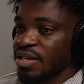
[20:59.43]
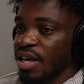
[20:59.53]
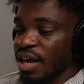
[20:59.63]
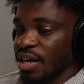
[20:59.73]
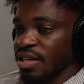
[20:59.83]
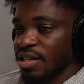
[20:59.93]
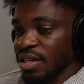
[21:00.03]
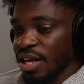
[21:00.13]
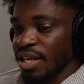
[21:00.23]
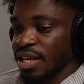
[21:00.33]
Yeah. And
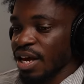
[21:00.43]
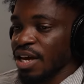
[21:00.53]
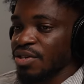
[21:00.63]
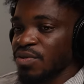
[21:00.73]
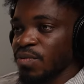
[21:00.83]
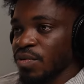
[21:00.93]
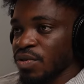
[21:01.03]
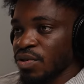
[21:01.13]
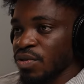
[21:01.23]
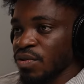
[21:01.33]
like, yeah, I just want
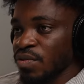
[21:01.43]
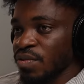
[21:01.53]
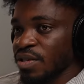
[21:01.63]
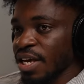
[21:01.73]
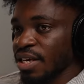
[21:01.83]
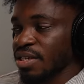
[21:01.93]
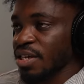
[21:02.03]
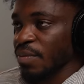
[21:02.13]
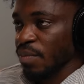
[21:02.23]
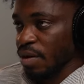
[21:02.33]
to take a step